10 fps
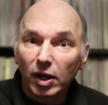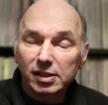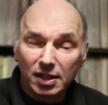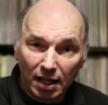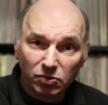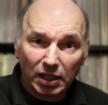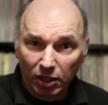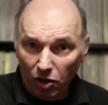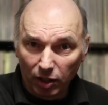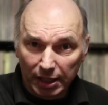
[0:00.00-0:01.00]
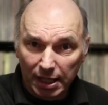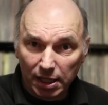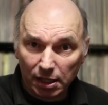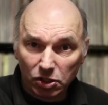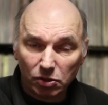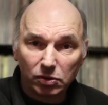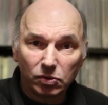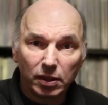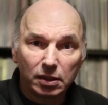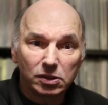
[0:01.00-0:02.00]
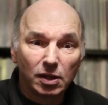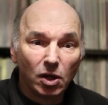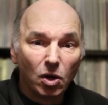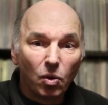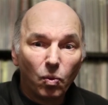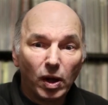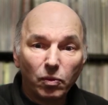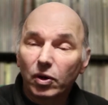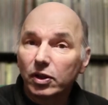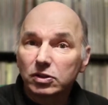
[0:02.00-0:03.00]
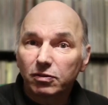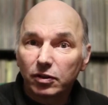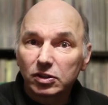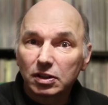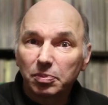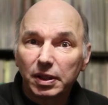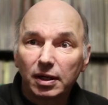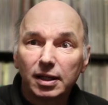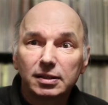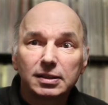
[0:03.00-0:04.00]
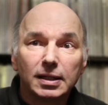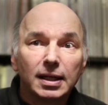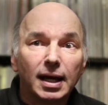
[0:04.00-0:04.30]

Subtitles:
ones. And that's what they call a key issue, is one where there's a first appearance.